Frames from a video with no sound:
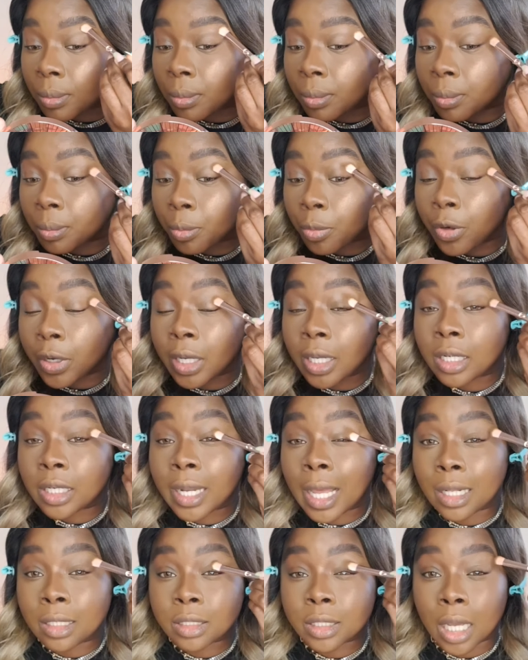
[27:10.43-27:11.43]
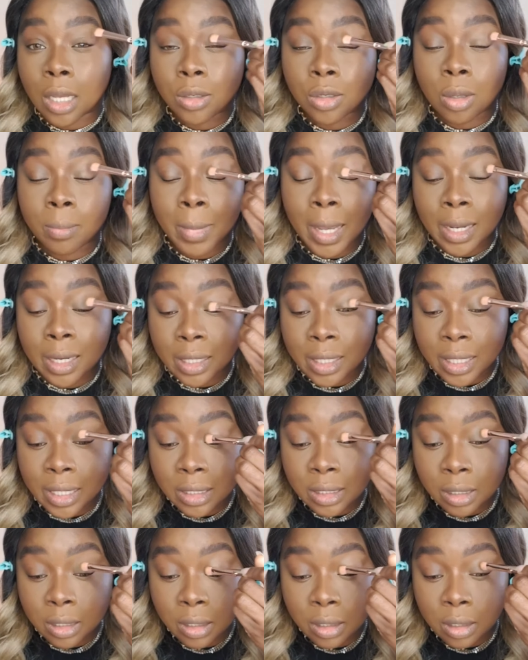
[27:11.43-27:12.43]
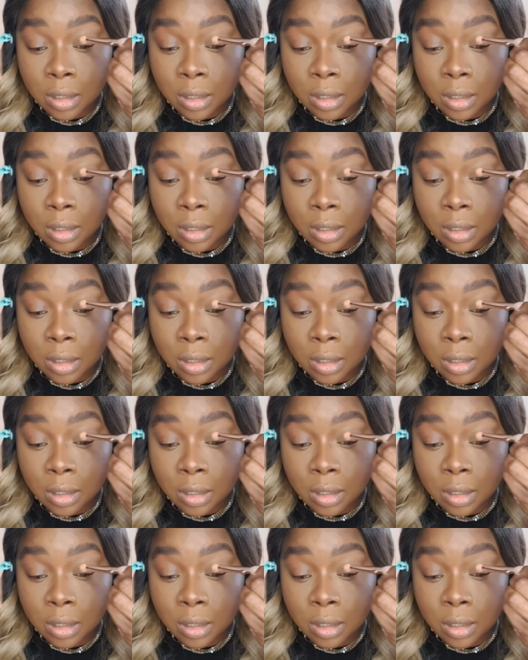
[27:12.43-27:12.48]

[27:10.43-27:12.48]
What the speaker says: bringing that down on my lid.